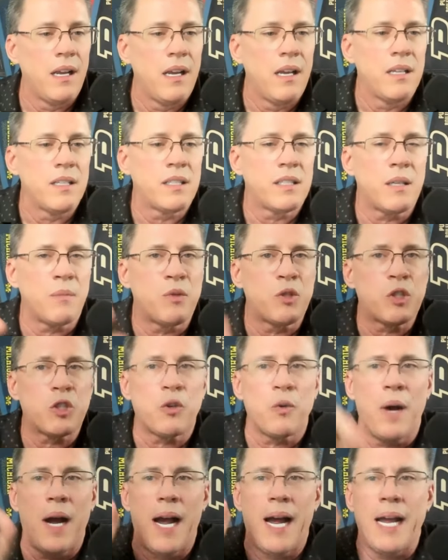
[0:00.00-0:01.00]

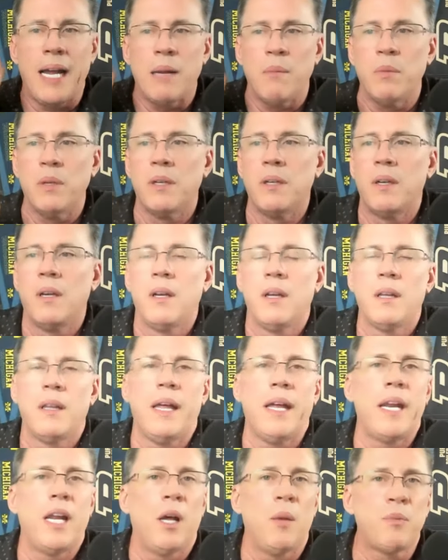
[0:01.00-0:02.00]
subscribe.
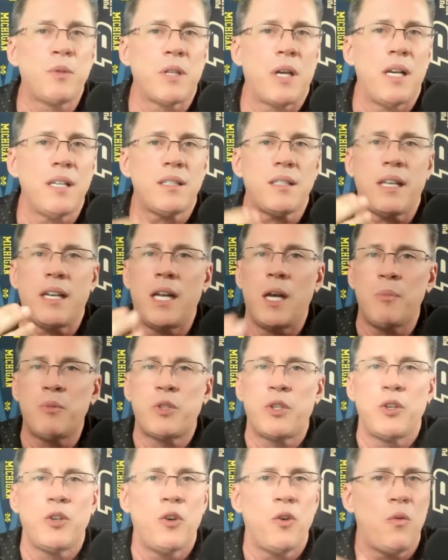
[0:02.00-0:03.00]
That helps us. That
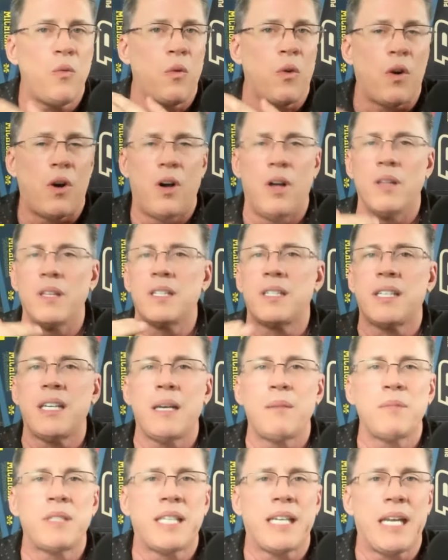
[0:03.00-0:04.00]
helps you. We're all on the
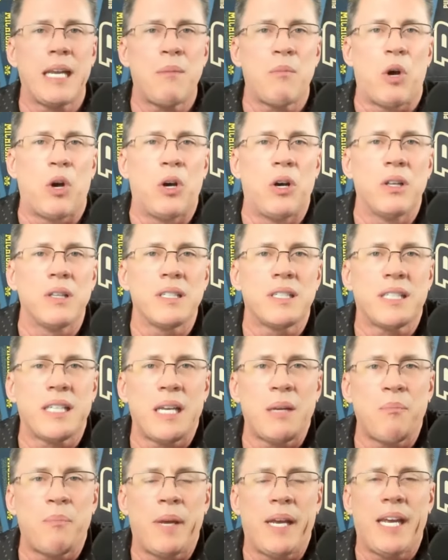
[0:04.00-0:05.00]
same team, all on the
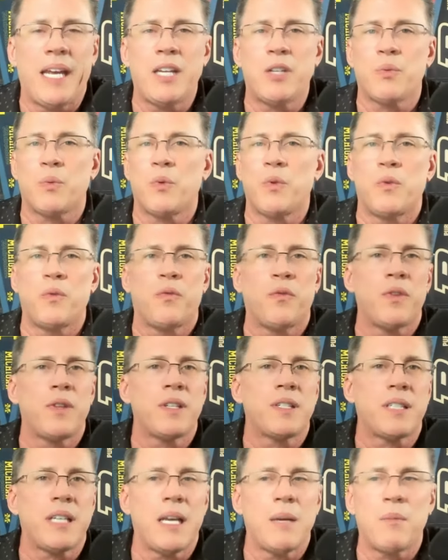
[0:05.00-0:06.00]
same page, rooting for
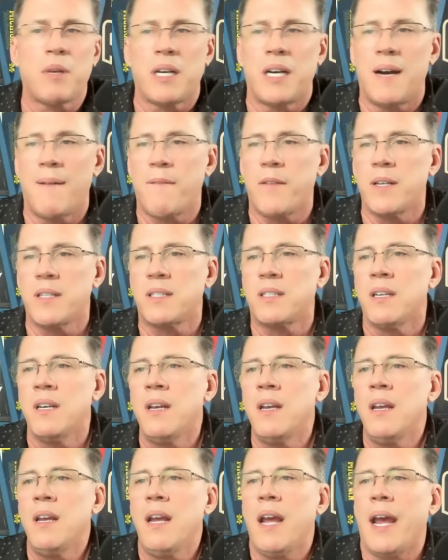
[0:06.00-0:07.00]
the same conference.
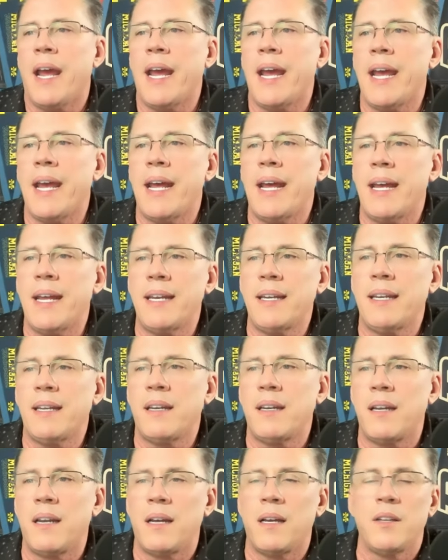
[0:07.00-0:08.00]
And
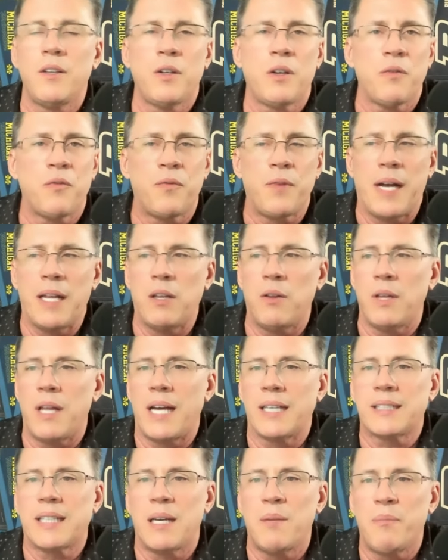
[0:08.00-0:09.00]
you can follow
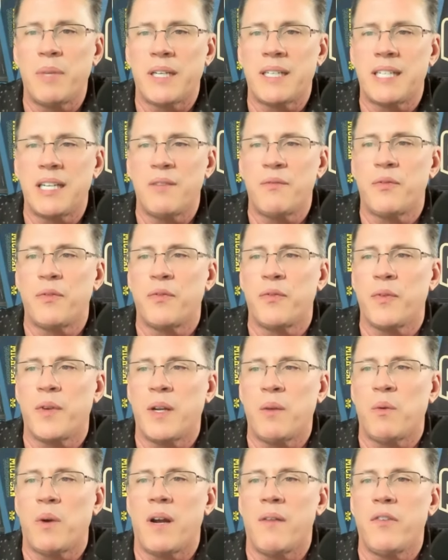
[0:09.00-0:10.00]
Lockdown Big Ten for
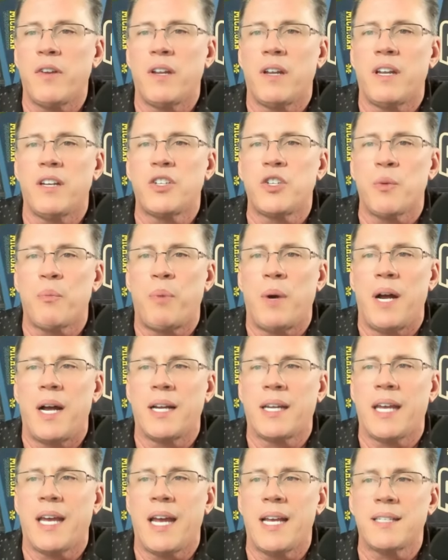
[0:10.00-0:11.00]
free wherever you get your
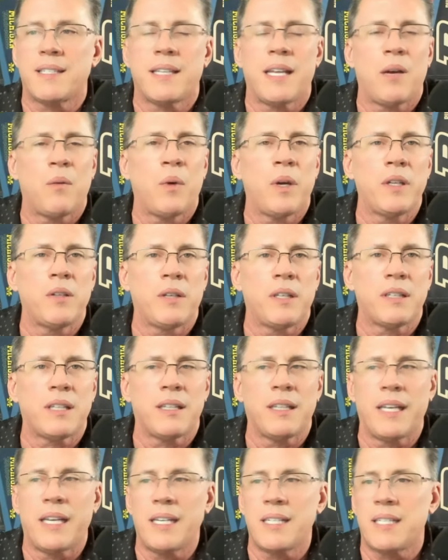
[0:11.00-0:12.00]
podcast. That way you get
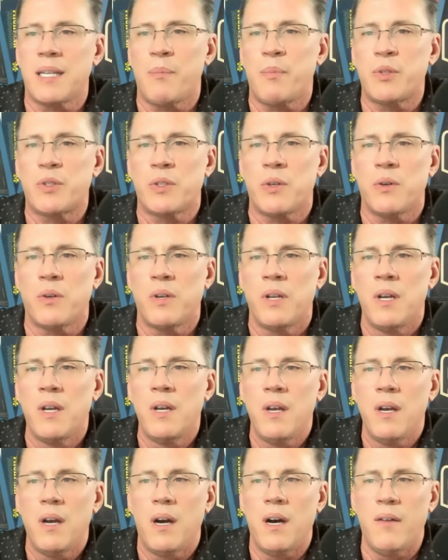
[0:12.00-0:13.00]
the latest episode
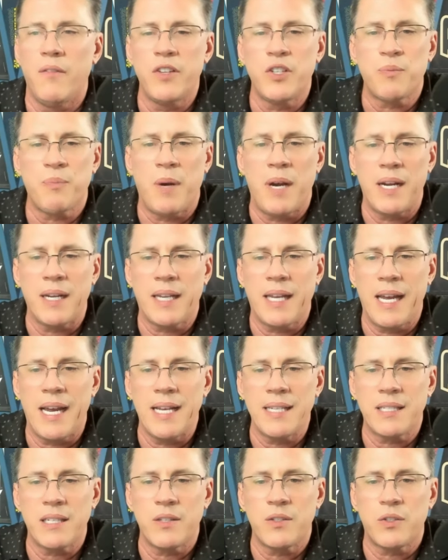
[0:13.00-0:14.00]
of this
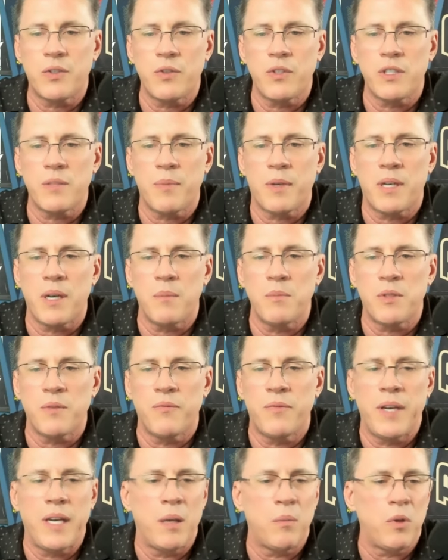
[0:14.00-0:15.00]
podcast as soon as it becomes
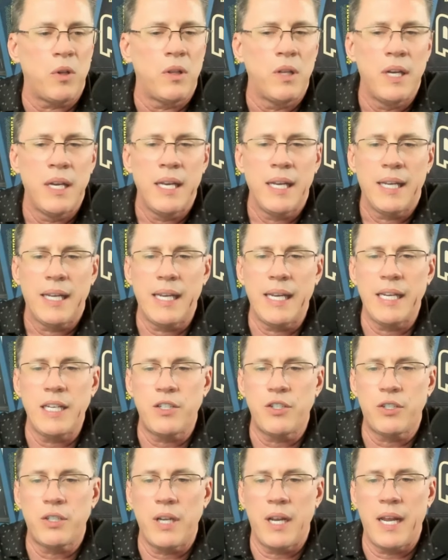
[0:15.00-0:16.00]
available
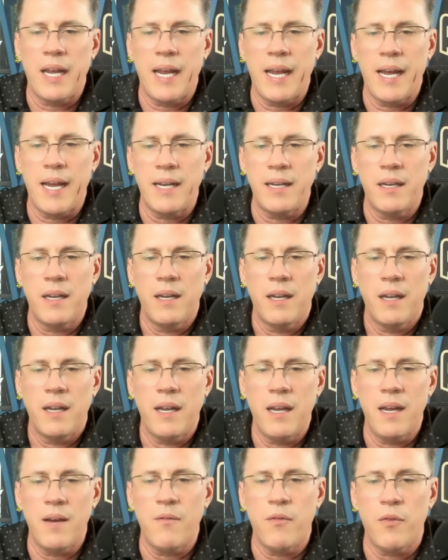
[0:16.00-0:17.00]
each and
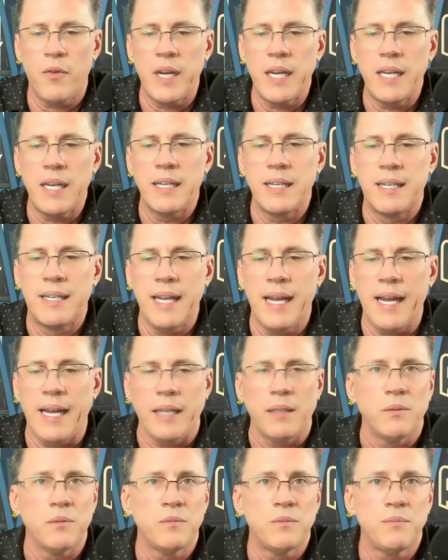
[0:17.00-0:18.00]
every
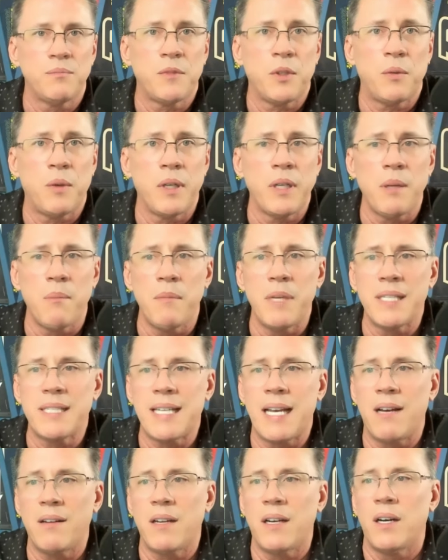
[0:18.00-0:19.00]
day. Don't want you to miss
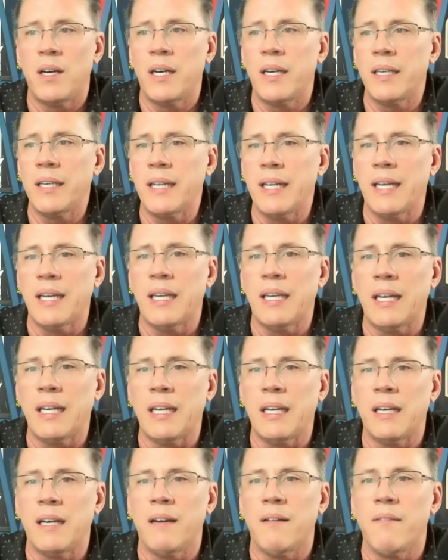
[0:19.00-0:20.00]
out on
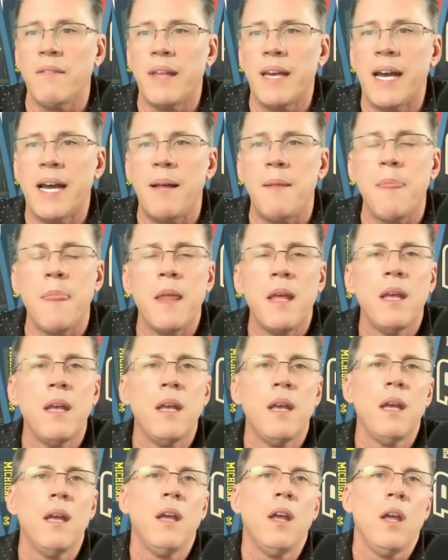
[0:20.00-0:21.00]
any of that.
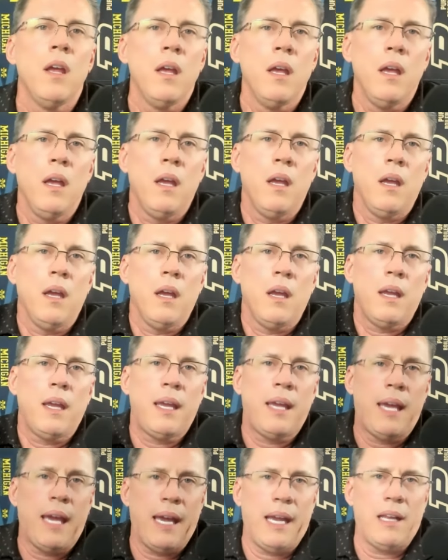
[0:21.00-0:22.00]

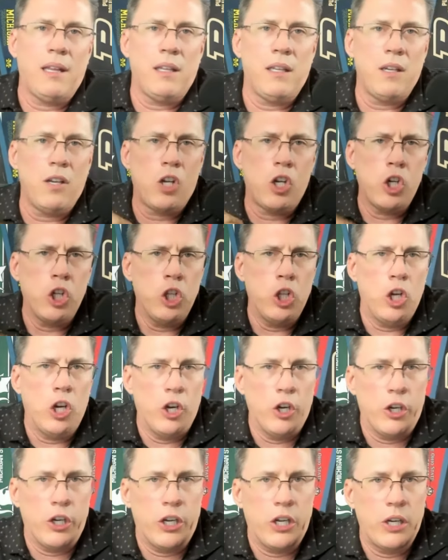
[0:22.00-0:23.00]
Caitlin
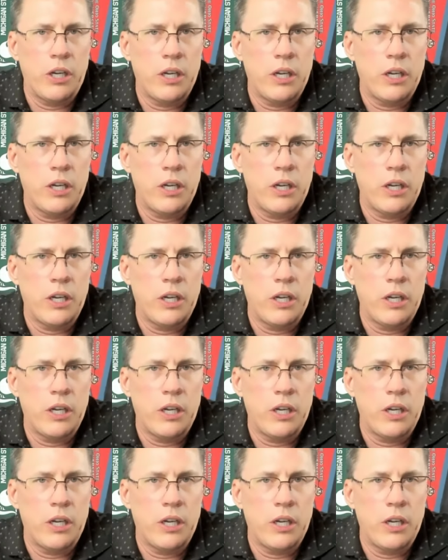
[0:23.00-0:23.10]
Clark,